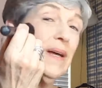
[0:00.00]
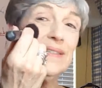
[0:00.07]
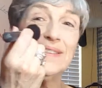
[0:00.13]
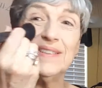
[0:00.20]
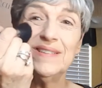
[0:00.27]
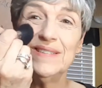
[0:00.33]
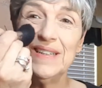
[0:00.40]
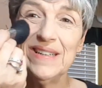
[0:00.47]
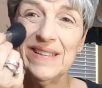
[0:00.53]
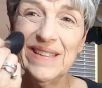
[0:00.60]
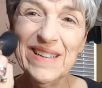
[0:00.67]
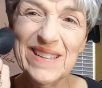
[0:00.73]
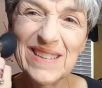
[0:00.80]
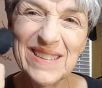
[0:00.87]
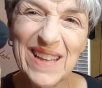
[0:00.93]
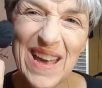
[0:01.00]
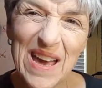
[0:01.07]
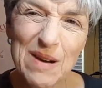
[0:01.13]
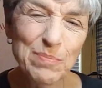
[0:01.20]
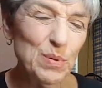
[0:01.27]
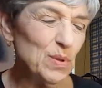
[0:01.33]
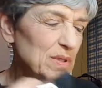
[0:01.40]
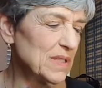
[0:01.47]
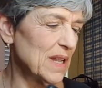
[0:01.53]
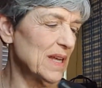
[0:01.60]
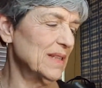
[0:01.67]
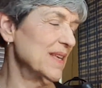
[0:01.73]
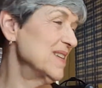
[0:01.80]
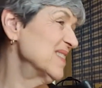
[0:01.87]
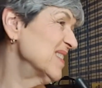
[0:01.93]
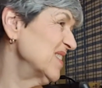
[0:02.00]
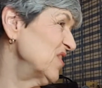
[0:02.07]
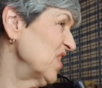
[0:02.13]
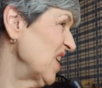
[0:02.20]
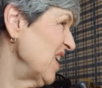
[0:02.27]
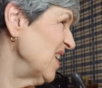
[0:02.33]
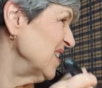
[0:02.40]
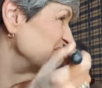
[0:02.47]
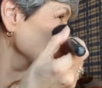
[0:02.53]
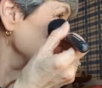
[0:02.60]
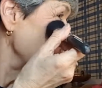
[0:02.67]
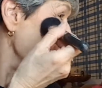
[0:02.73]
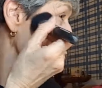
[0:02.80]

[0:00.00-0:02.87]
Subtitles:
like to go down here on the apples like they suggest.